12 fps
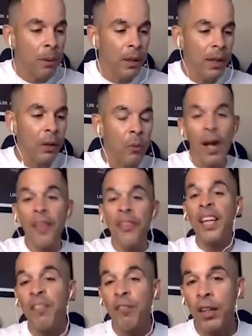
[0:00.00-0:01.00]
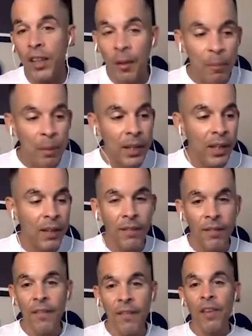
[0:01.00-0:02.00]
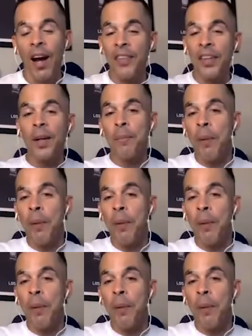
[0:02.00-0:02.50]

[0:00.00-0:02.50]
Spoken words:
but like when I think of Colombia, I think of